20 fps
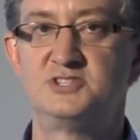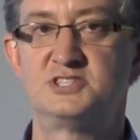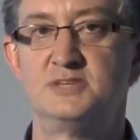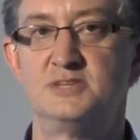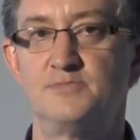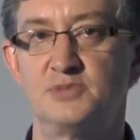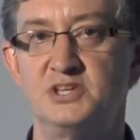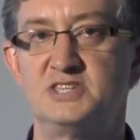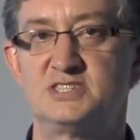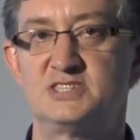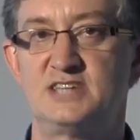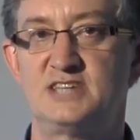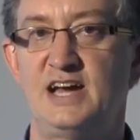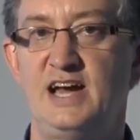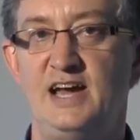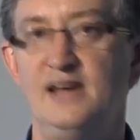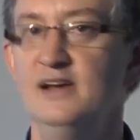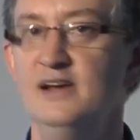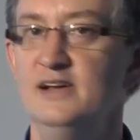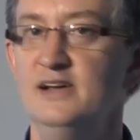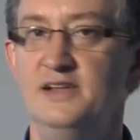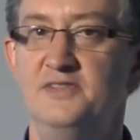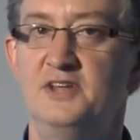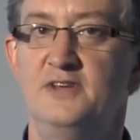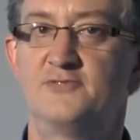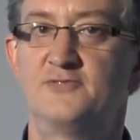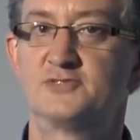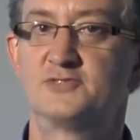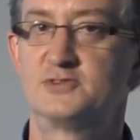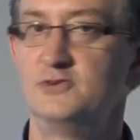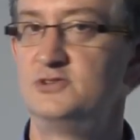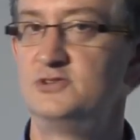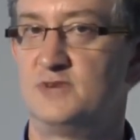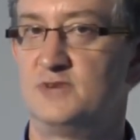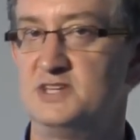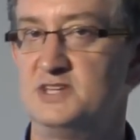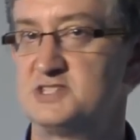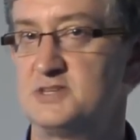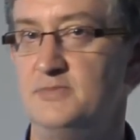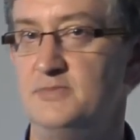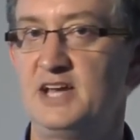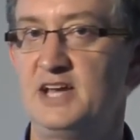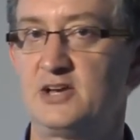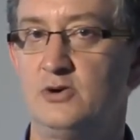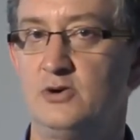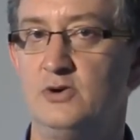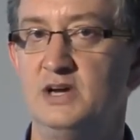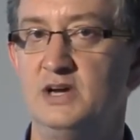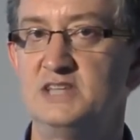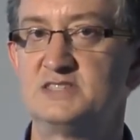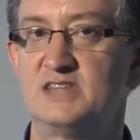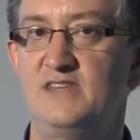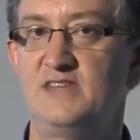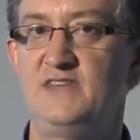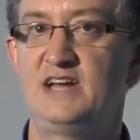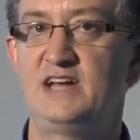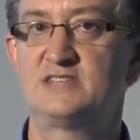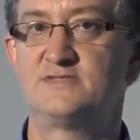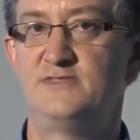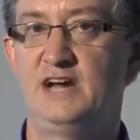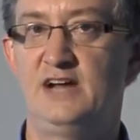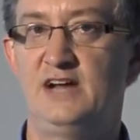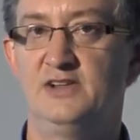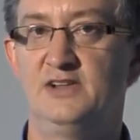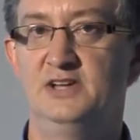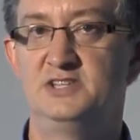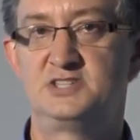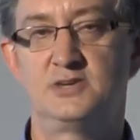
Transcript: simply say that if Scrooge wants to make coins, then that's valid.